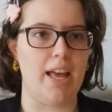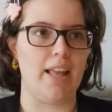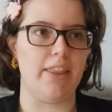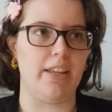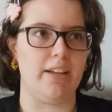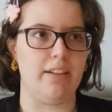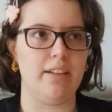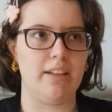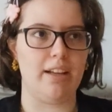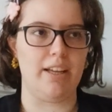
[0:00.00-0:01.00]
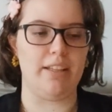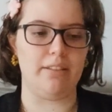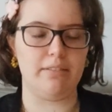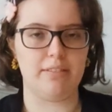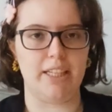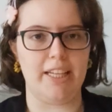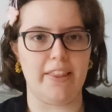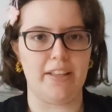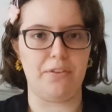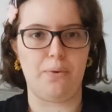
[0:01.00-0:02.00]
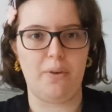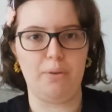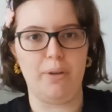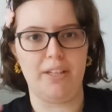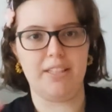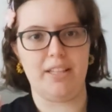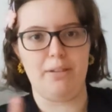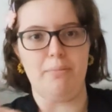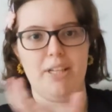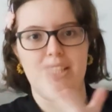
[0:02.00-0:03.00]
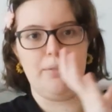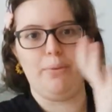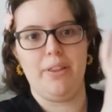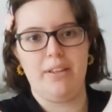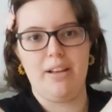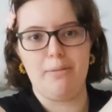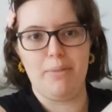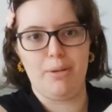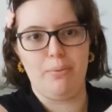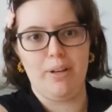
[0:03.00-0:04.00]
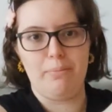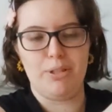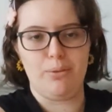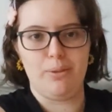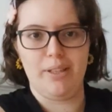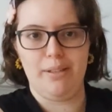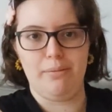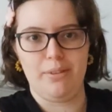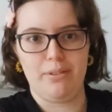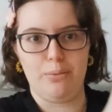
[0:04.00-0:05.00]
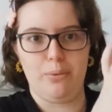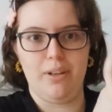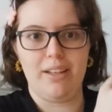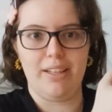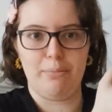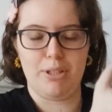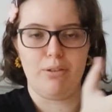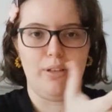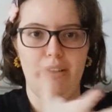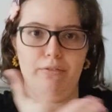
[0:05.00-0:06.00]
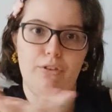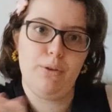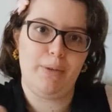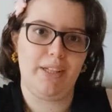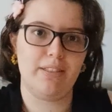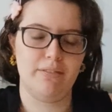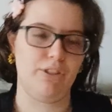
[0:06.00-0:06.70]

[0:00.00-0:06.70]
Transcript: and then I take that 3 weeks and mix it with a big episode and do an episode in 4 weeks,